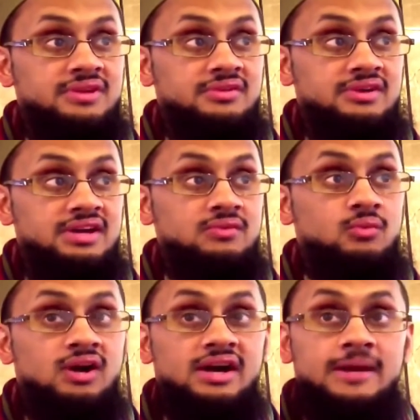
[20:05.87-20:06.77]
Right?
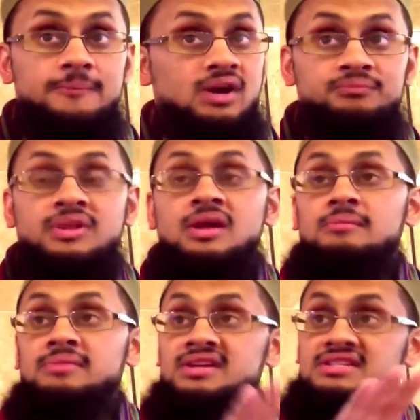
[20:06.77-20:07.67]
Why?
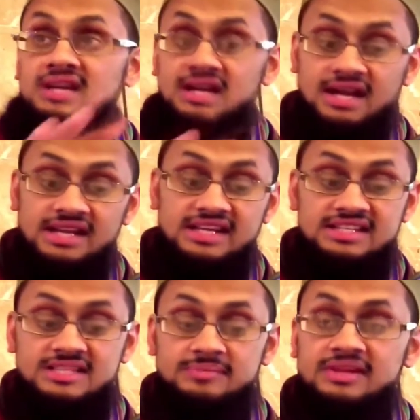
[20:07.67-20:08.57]
And
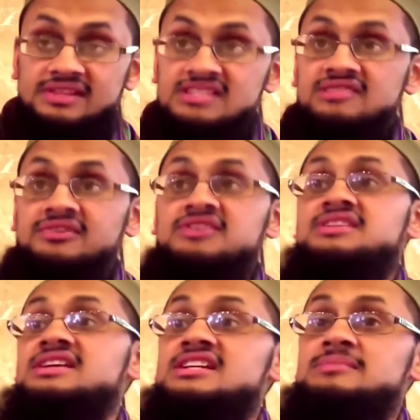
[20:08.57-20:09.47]
this is the first
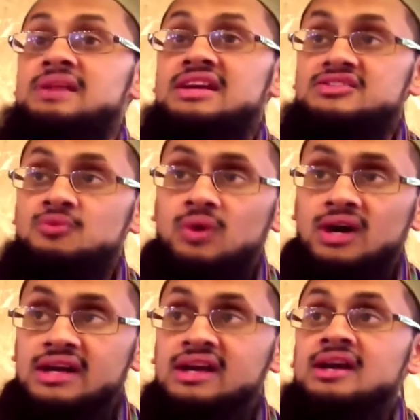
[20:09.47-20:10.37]
thing he explains.
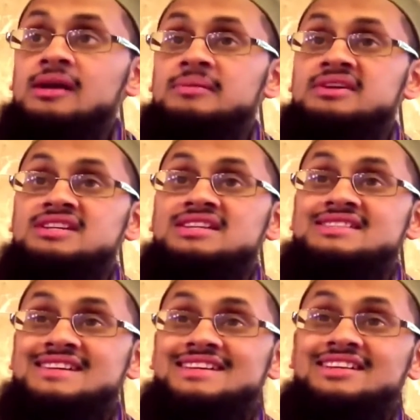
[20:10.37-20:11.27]
Why? Because
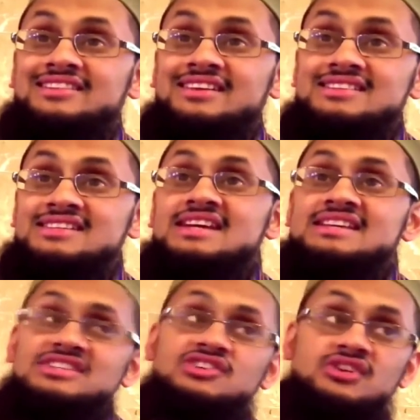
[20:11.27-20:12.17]
understanding this
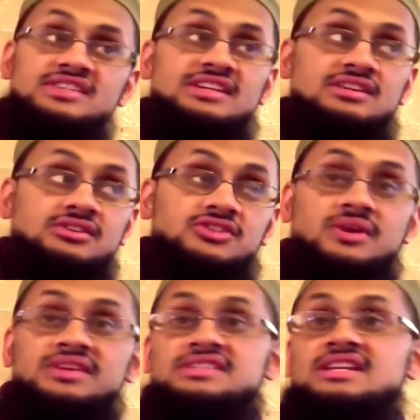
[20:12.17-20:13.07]
is critical to
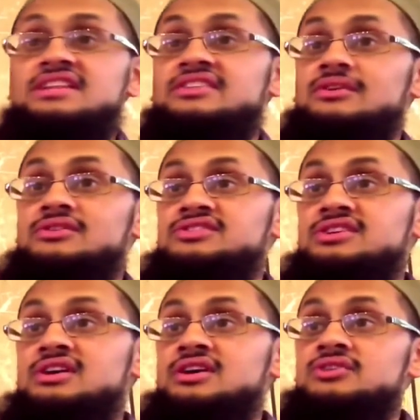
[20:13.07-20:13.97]
understanding
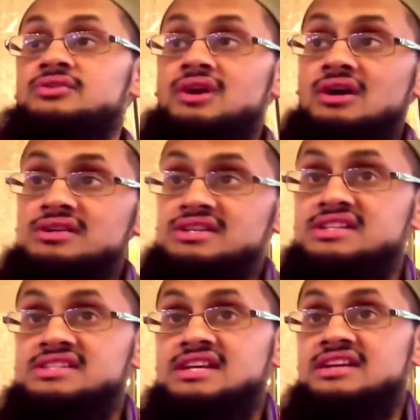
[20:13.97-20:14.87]
theology. You can't
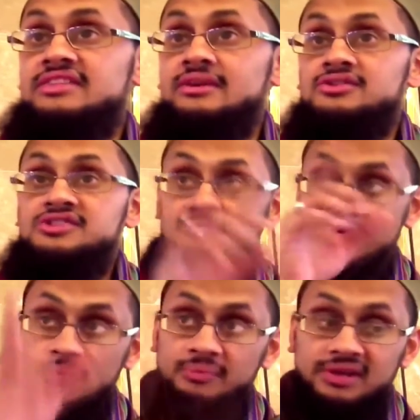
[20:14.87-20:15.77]
understand theology
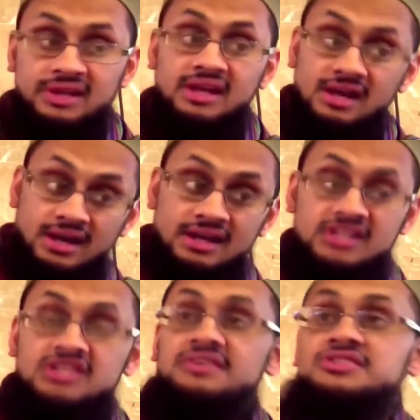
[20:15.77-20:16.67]
properly
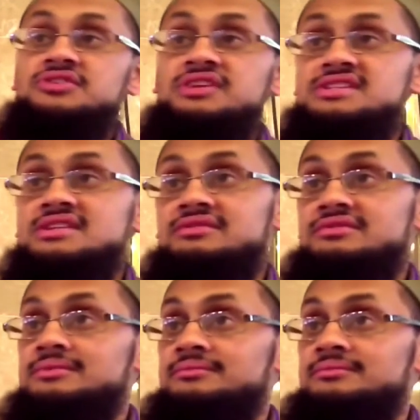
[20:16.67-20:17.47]
unless you've understood this stuff,